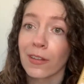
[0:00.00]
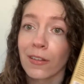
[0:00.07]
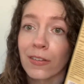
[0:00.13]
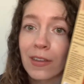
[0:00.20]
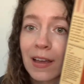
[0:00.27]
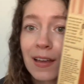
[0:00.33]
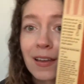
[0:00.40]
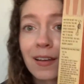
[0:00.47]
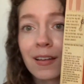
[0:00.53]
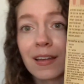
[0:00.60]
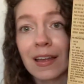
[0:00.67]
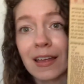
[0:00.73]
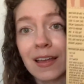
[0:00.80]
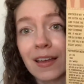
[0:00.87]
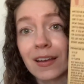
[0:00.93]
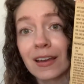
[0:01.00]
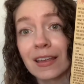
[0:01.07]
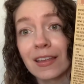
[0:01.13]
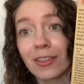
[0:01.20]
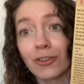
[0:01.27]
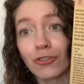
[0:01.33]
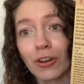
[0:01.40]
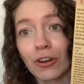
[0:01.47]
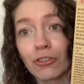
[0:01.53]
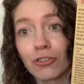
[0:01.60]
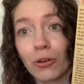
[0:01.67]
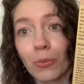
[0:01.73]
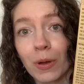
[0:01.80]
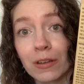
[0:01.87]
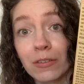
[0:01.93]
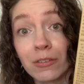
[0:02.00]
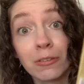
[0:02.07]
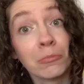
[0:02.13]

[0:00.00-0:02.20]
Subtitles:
side and get the Trader Joe ones.